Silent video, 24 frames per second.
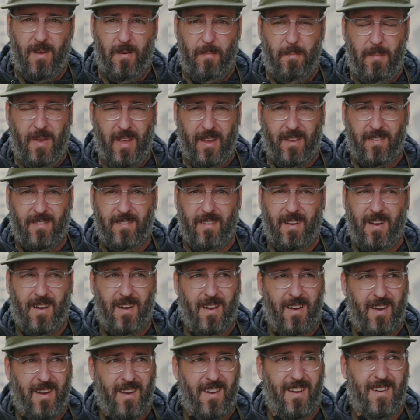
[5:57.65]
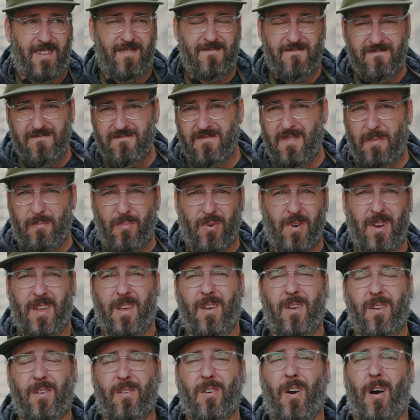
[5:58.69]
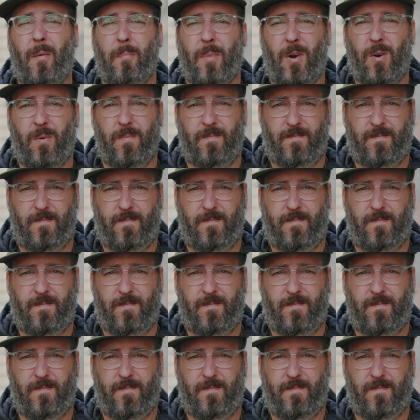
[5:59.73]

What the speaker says: makes a pretty good combo.